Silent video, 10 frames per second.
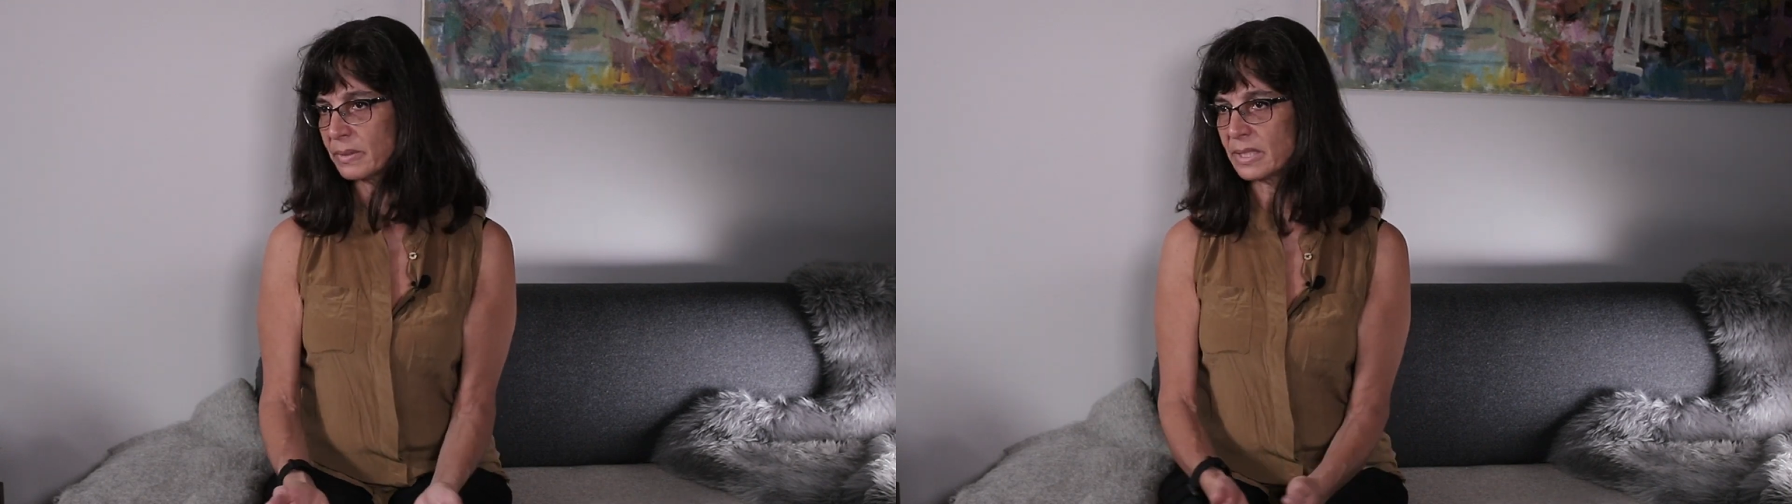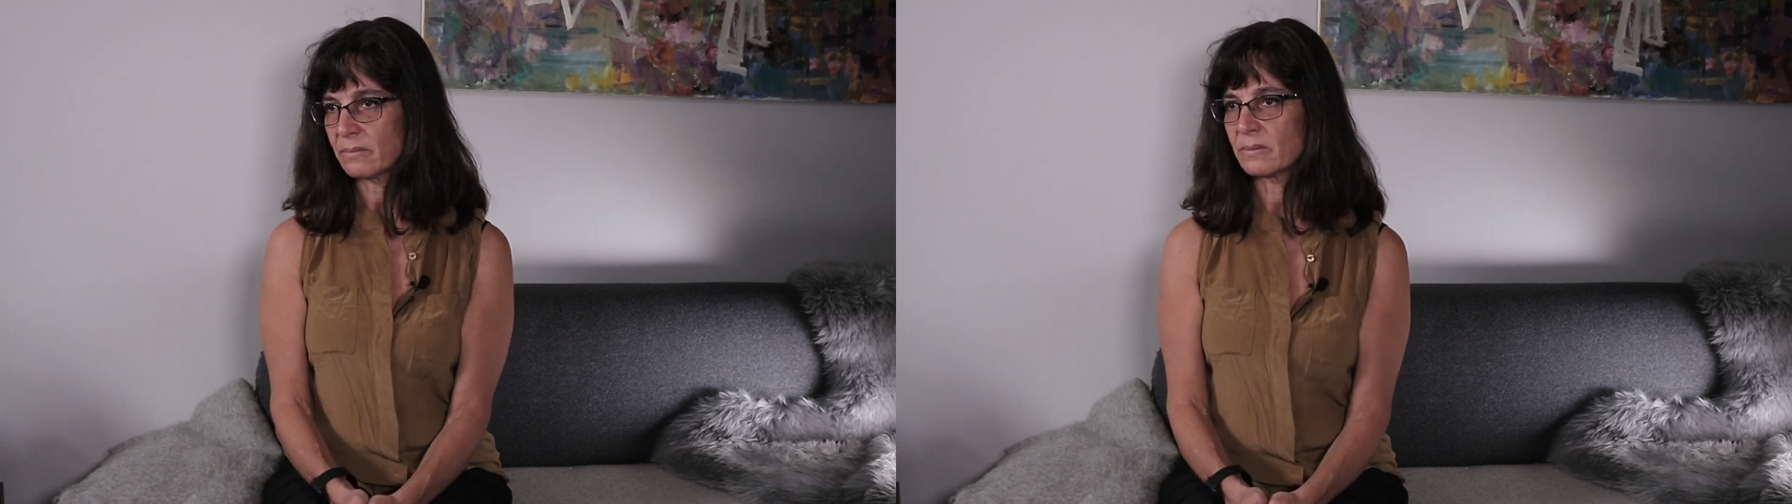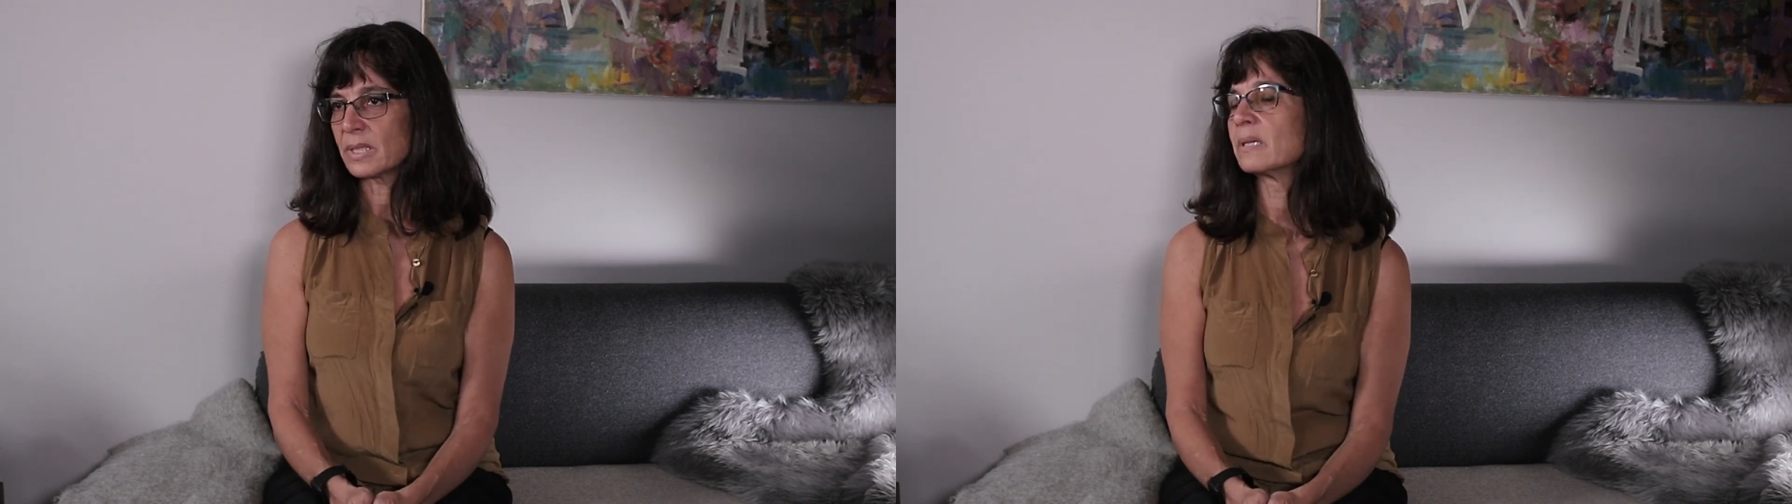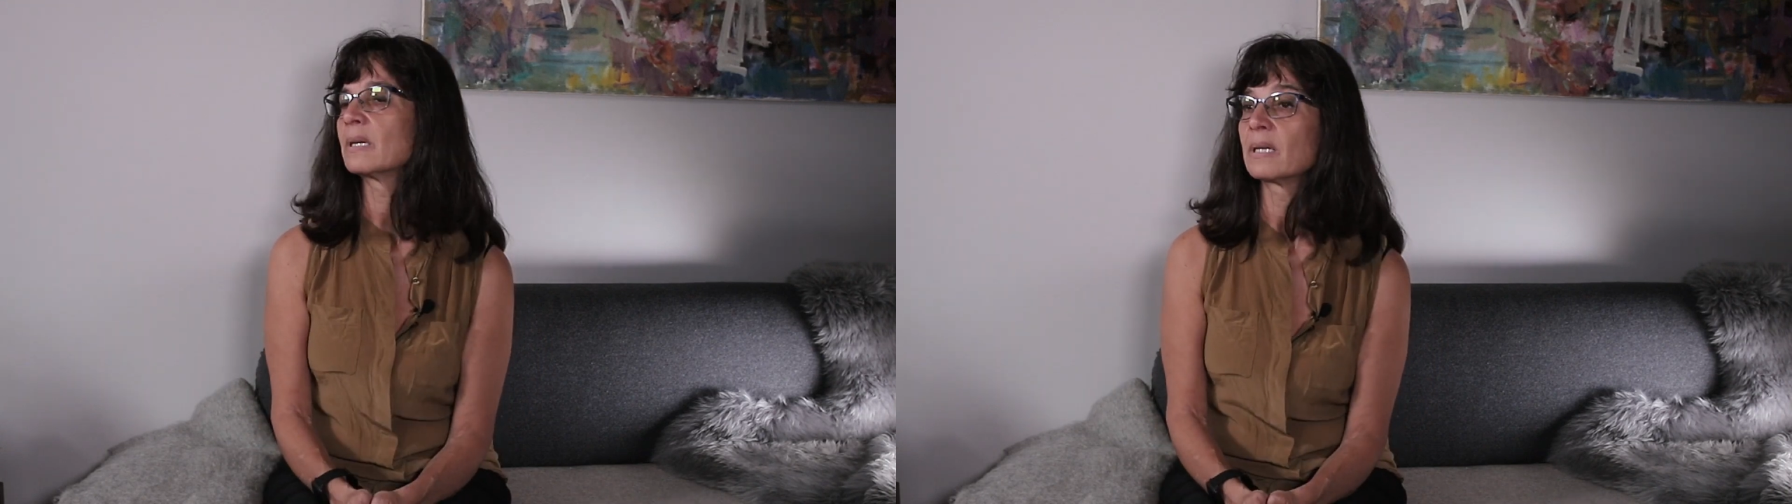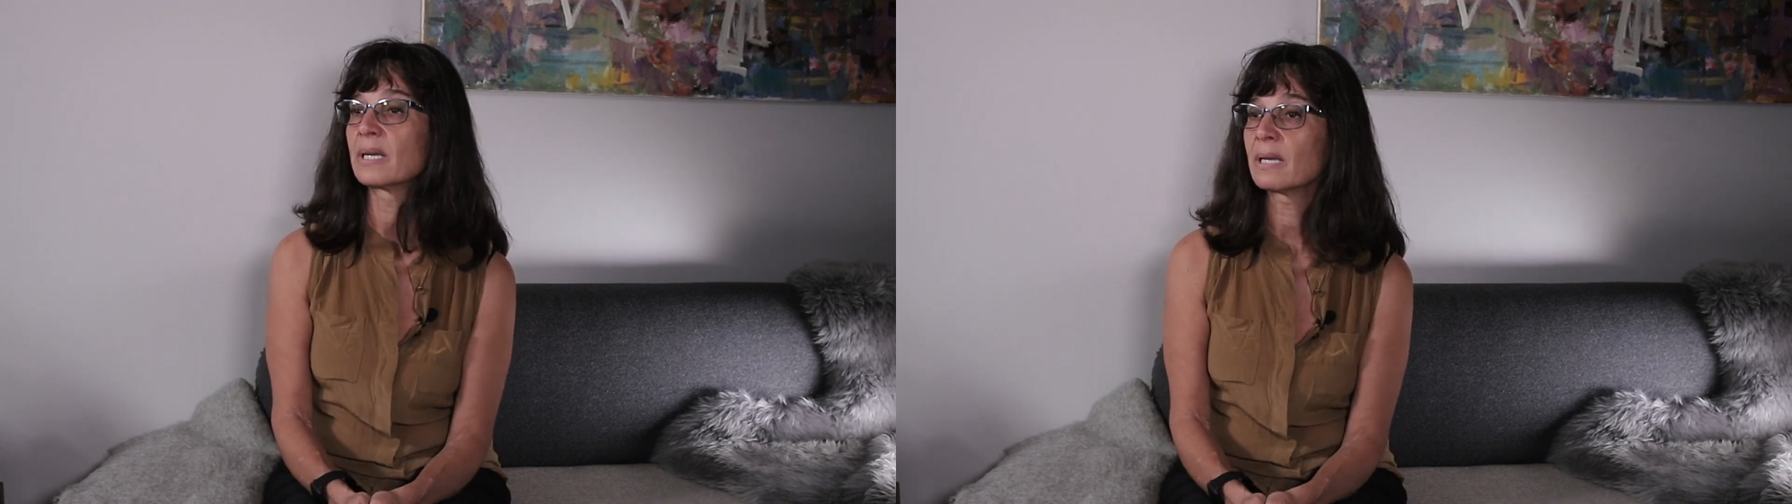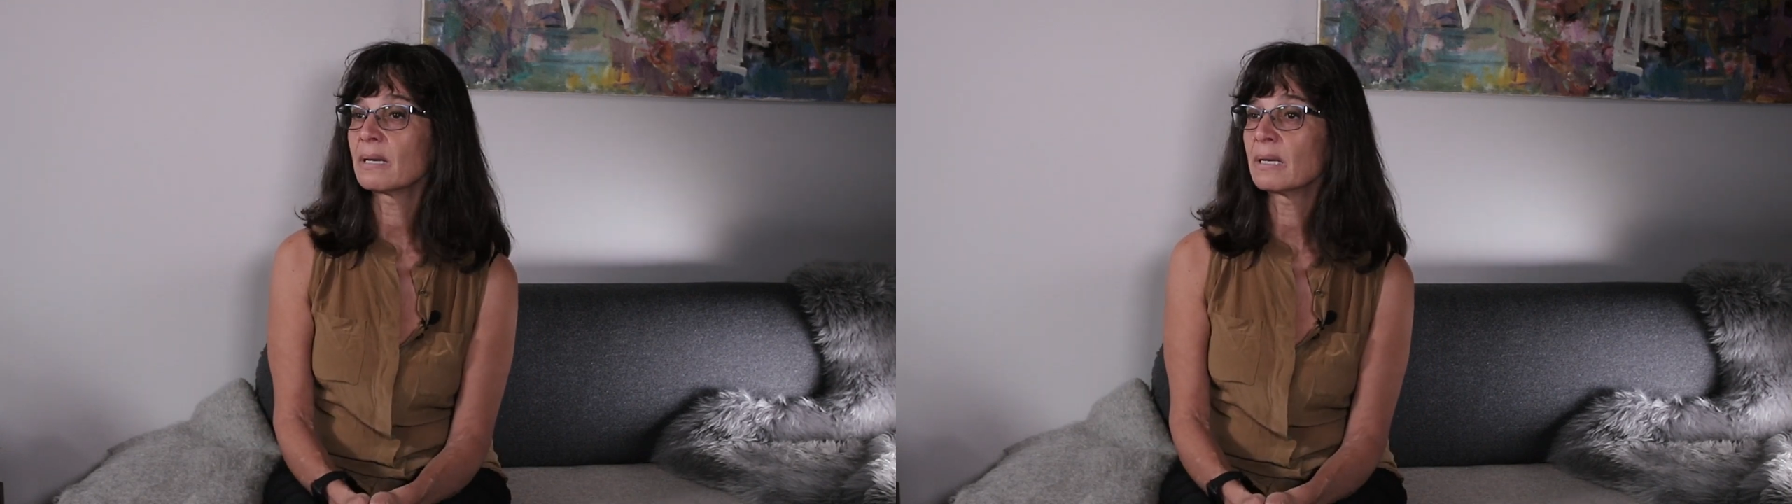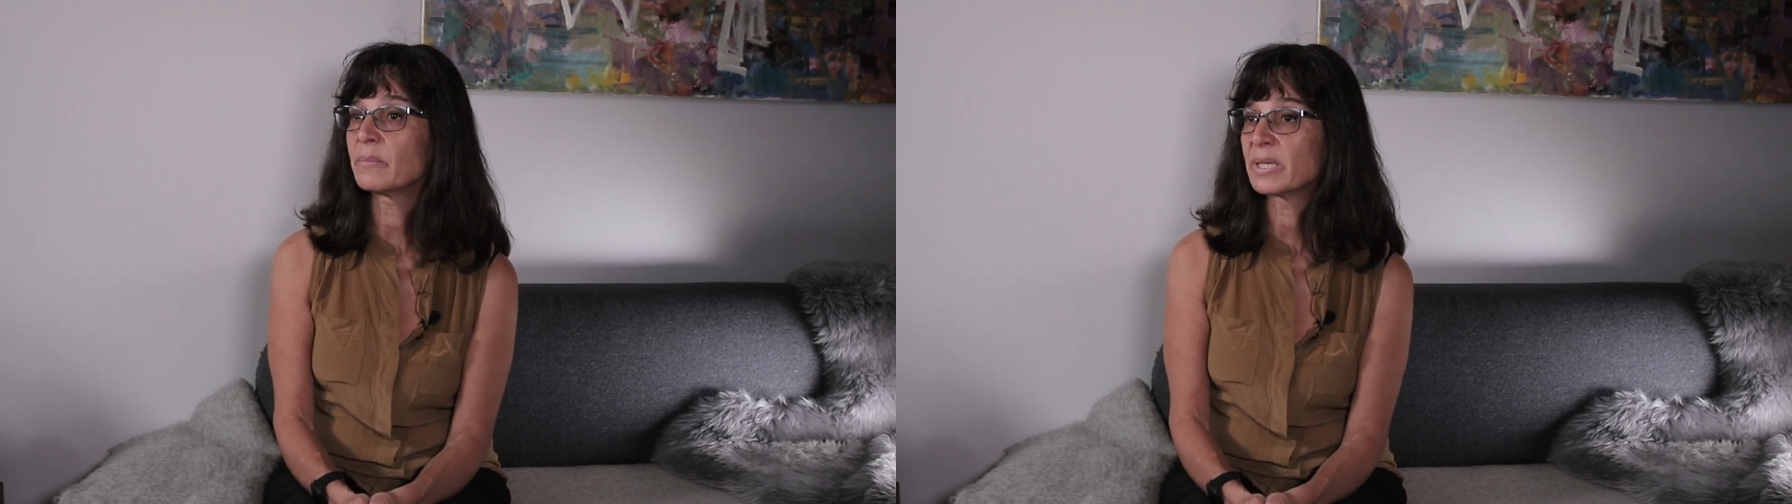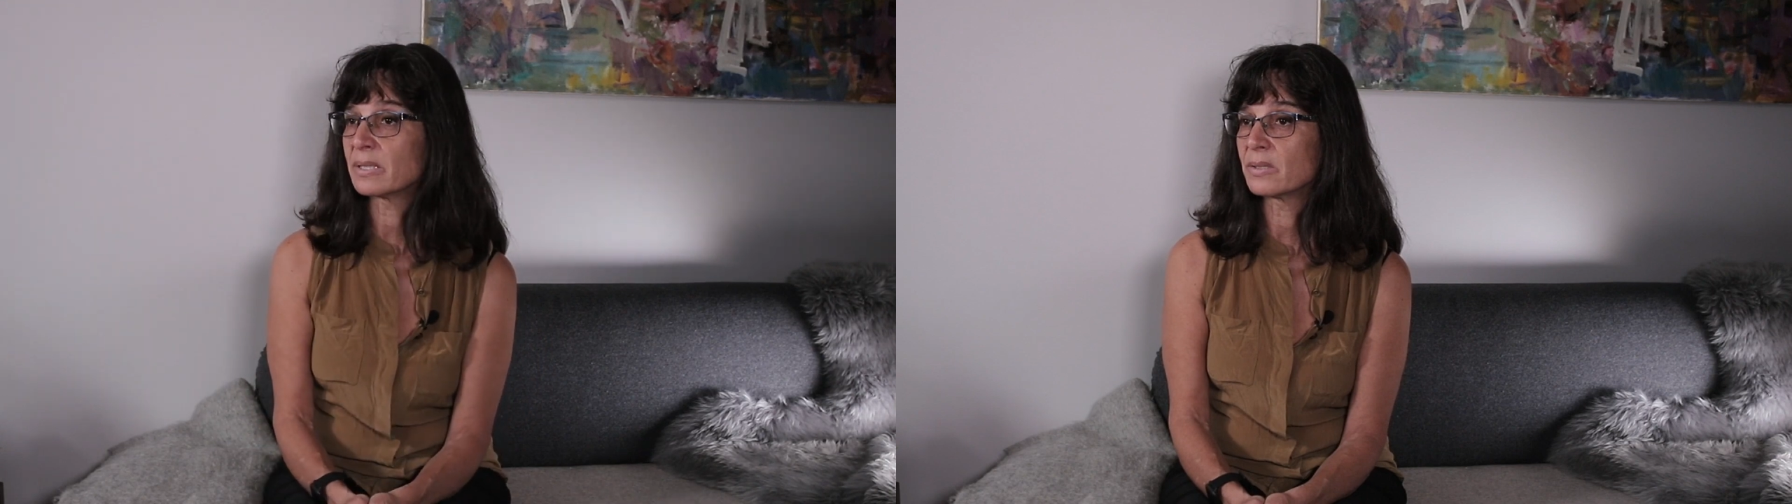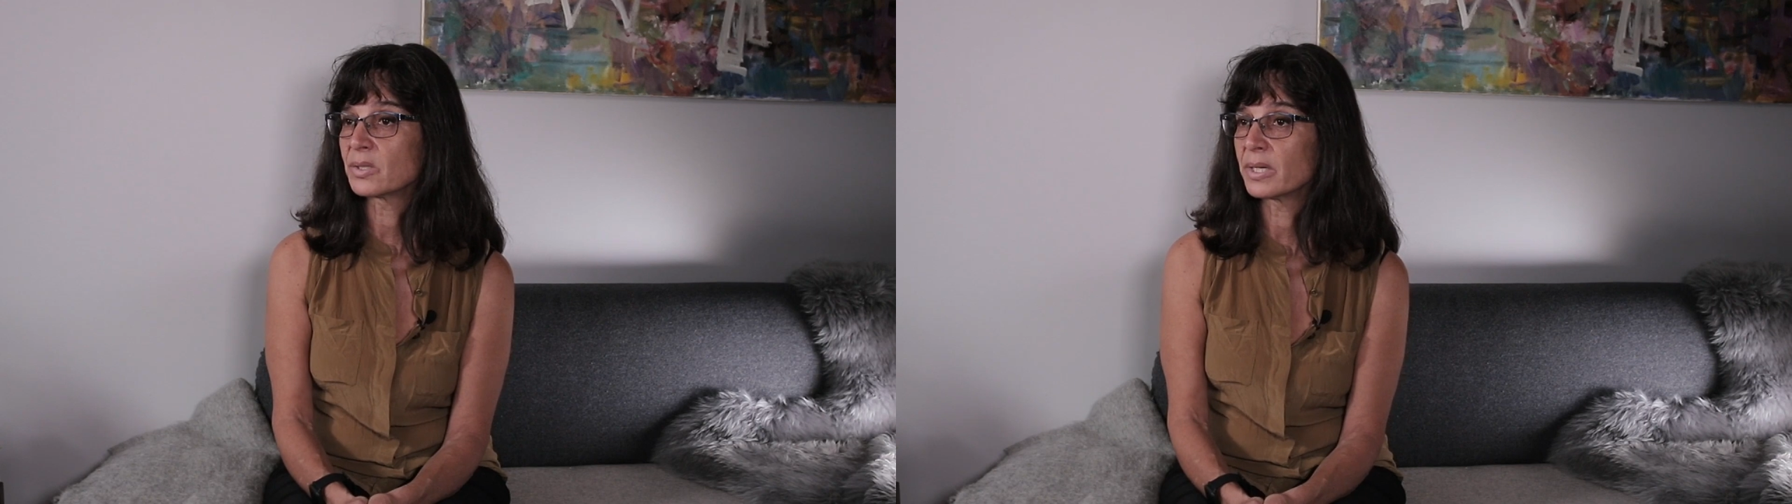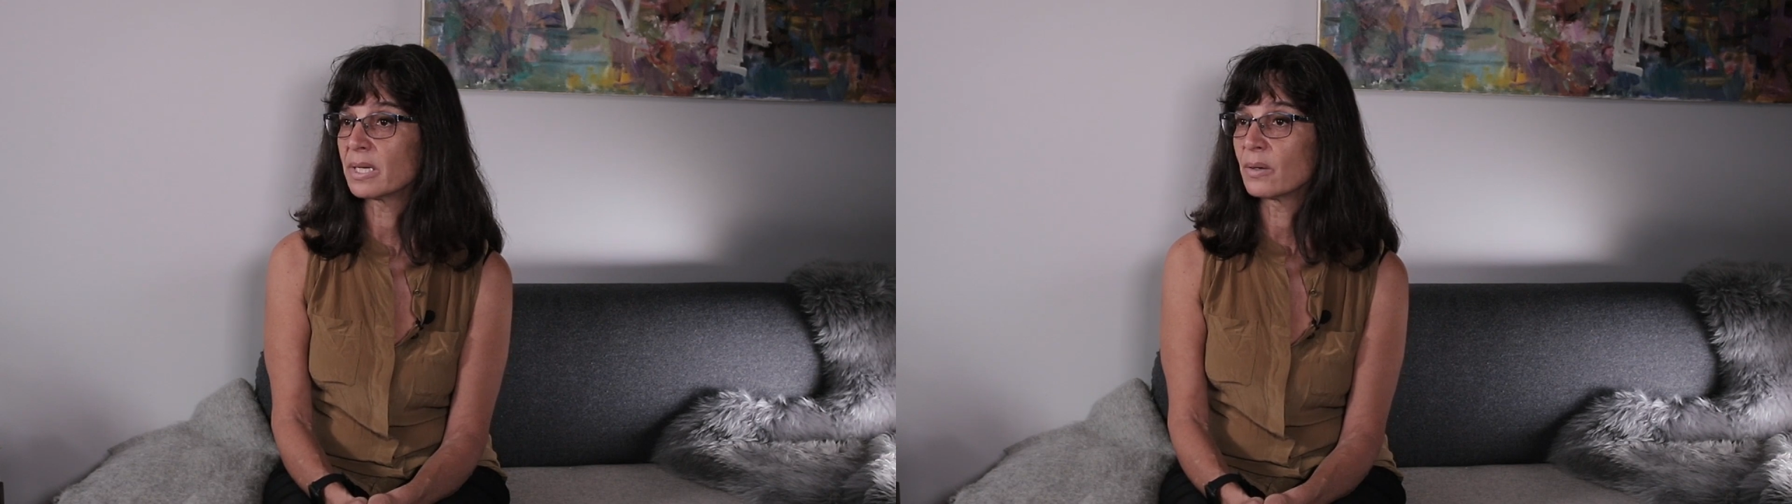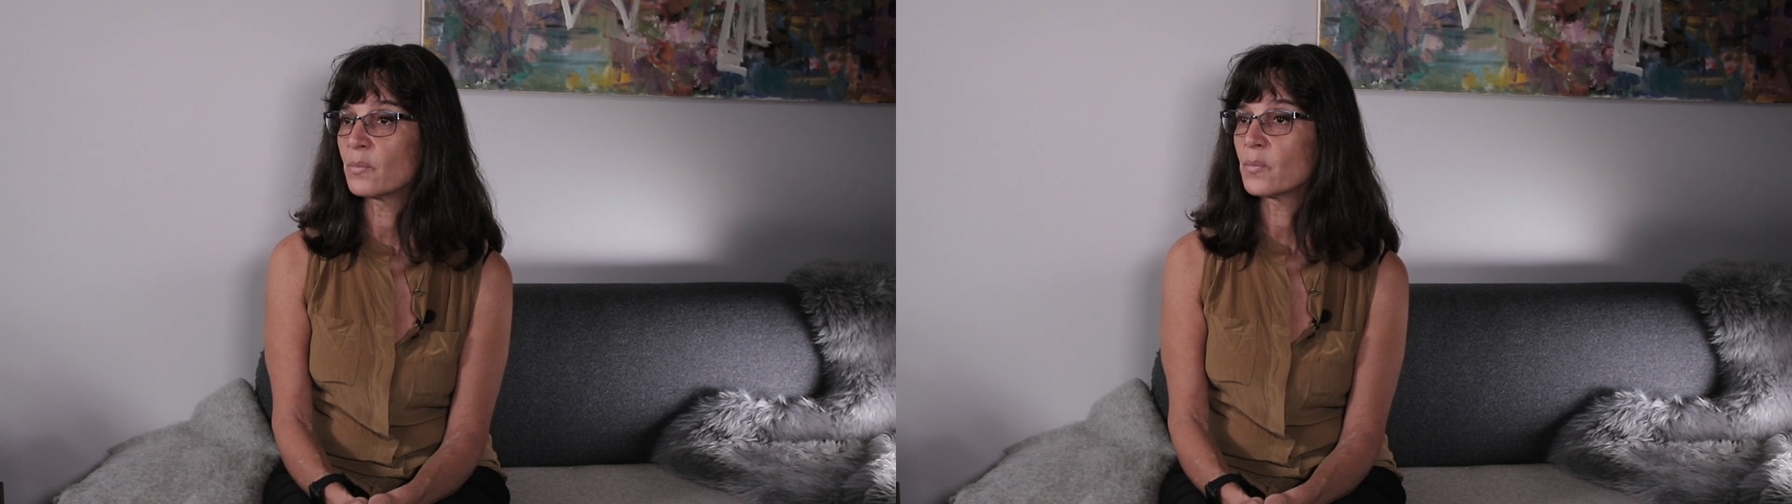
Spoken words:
We don't get any business training